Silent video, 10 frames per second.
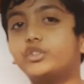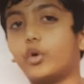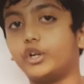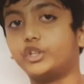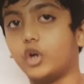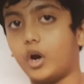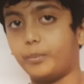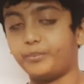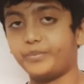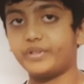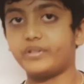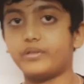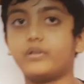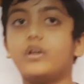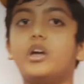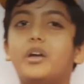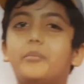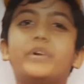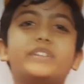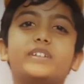toy shops,
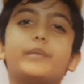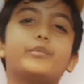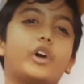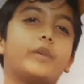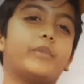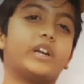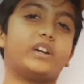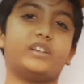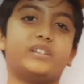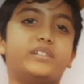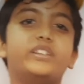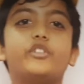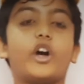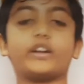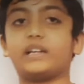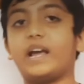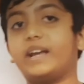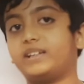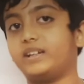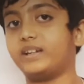but some toy makers did not like it,